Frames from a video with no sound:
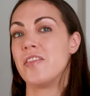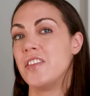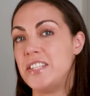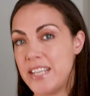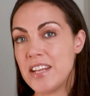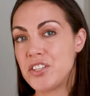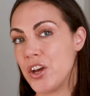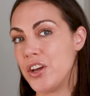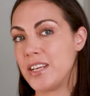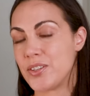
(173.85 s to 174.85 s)
The debt
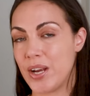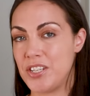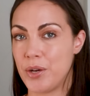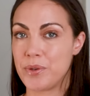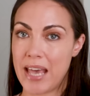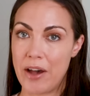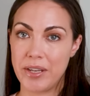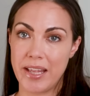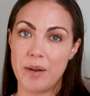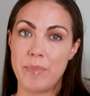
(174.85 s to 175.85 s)
to earnings ratio is
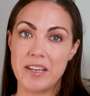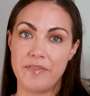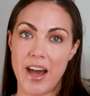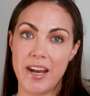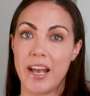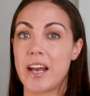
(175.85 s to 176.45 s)
calculated by dividing